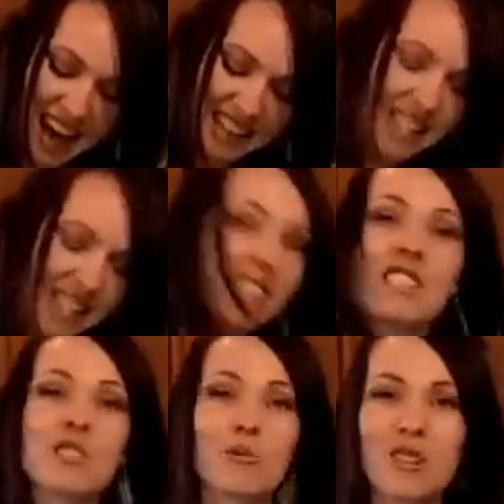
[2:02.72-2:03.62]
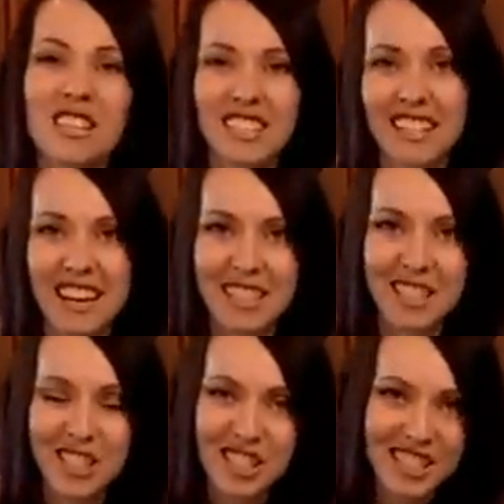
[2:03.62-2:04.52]
and then the sweet
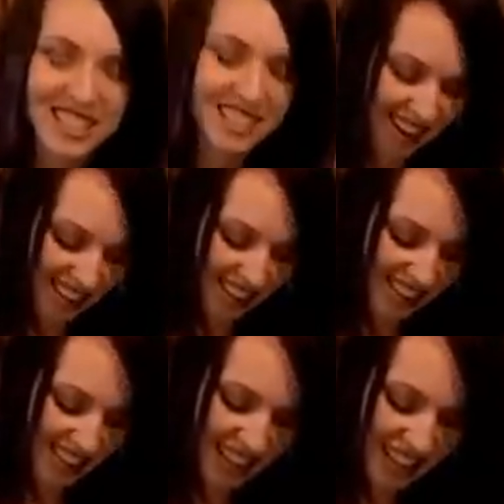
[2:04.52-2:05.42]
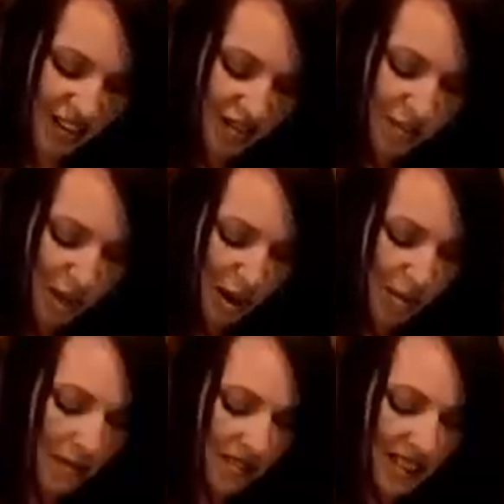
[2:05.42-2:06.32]
Thai chili sauce. And you've
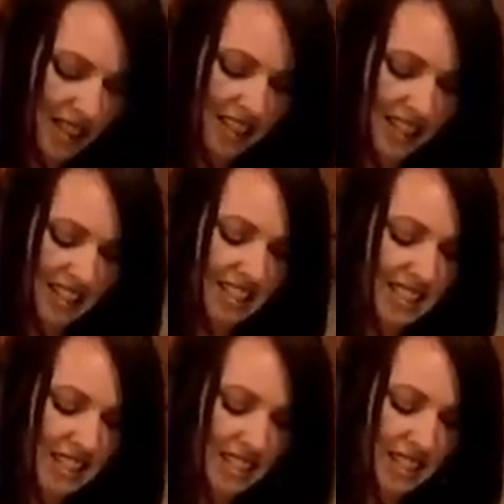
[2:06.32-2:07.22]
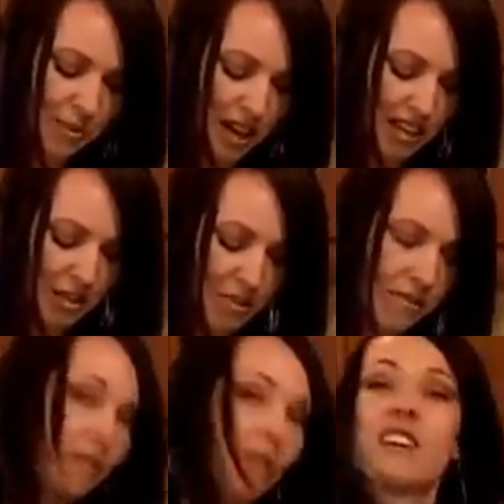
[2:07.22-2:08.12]
probably seen this product
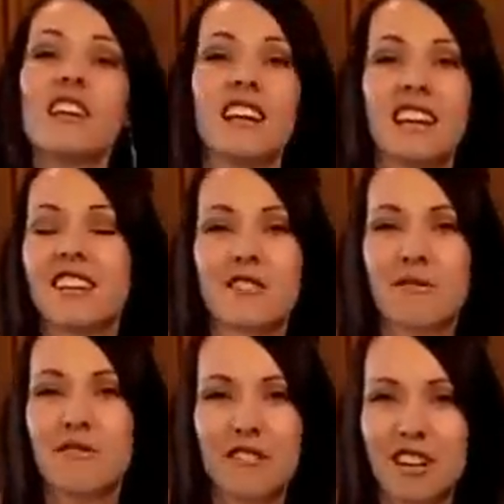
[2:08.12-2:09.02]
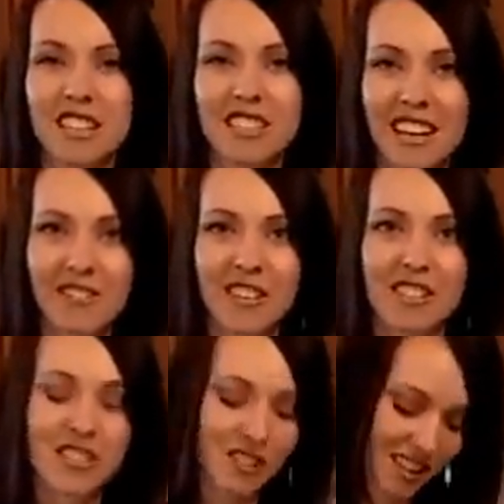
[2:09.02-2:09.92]
before at your favorite Thai
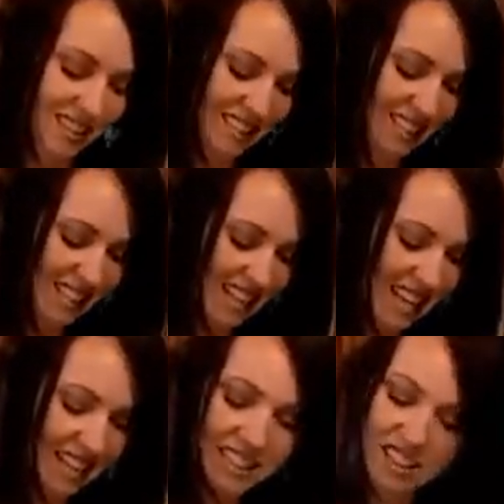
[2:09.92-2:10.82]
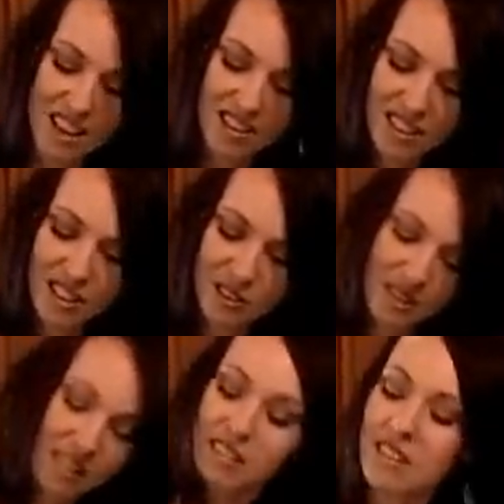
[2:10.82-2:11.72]
restaurant. And it's
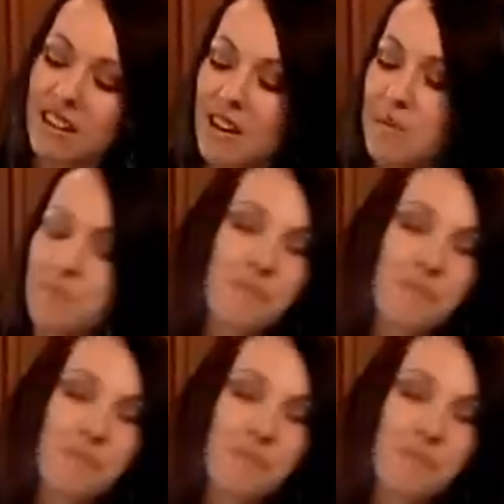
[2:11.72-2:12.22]
also at your